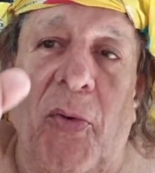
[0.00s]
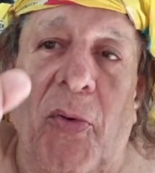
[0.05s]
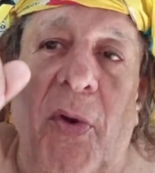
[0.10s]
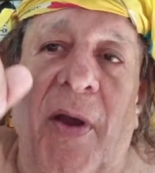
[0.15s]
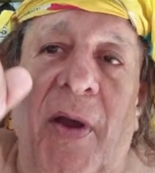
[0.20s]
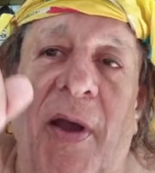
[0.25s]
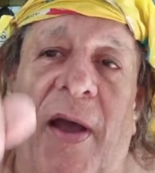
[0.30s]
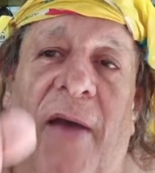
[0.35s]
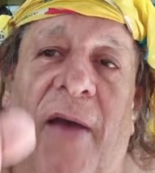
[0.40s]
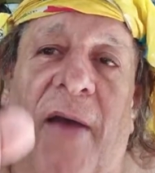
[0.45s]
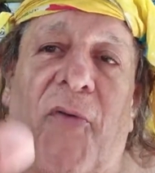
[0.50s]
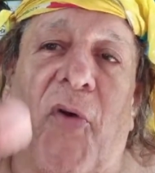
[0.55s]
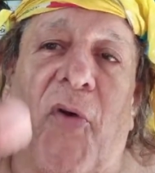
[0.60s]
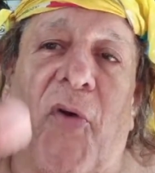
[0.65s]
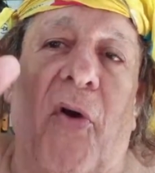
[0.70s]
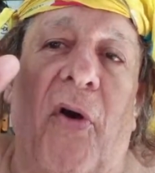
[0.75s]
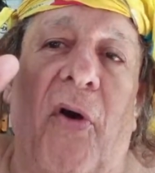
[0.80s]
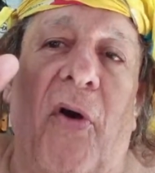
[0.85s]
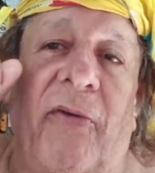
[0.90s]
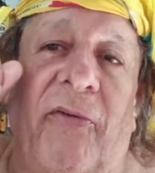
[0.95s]
have
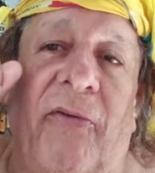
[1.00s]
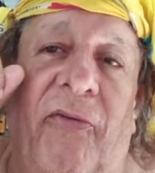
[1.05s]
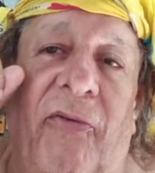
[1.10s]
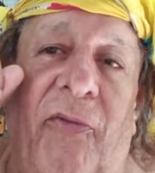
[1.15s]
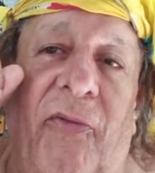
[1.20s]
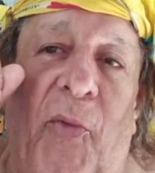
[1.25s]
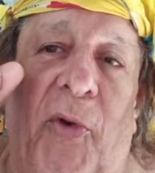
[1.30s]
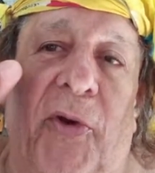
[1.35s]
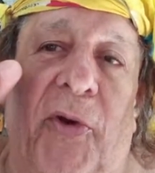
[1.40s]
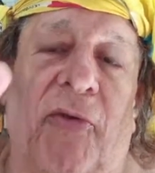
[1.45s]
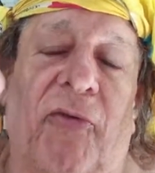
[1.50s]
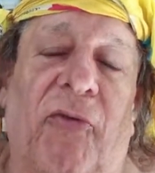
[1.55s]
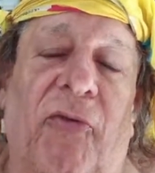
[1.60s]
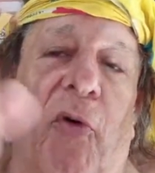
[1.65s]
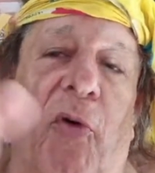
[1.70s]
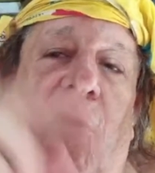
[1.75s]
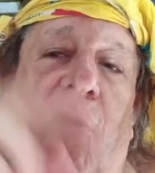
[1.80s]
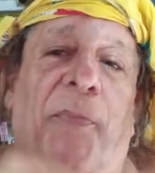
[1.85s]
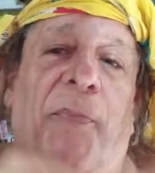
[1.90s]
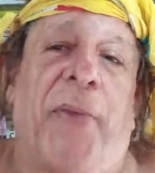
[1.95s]
caused what is
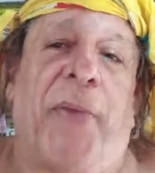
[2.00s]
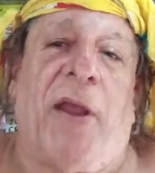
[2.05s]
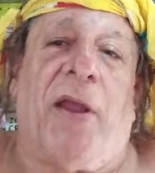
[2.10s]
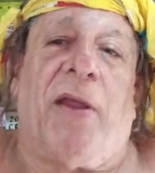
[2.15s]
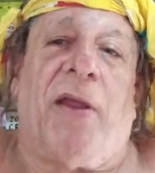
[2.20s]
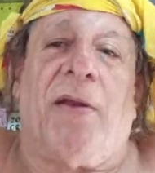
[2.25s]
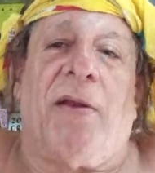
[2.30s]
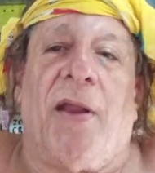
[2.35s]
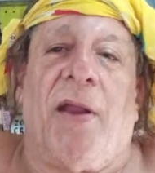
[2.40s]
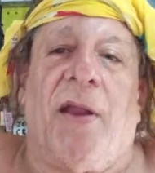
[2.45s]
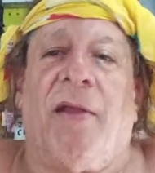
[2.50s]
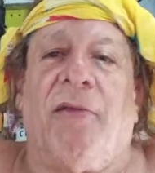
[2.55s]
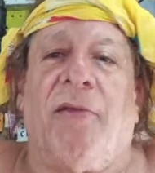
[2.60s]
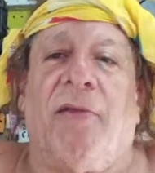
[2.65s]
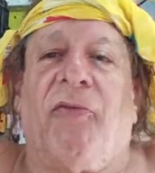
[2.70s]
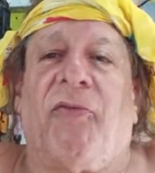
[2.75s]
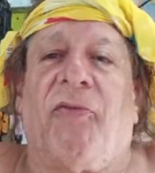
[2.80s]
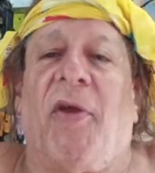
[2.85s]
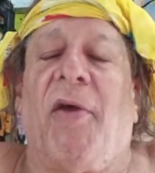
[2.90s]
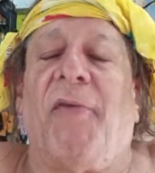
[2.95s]
called pain and
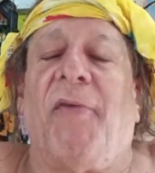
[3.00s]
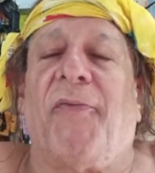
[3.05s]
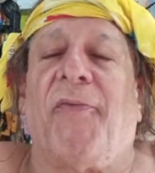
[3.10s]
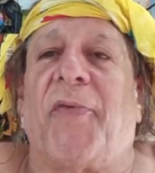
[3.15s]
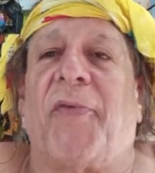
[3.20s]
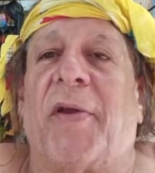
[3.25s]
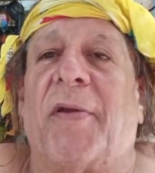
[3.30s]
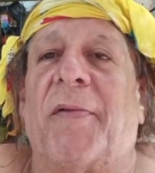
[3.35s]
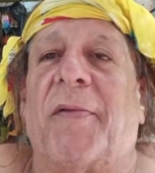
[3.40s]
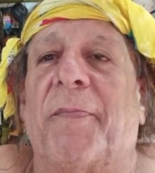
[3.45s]
suffering.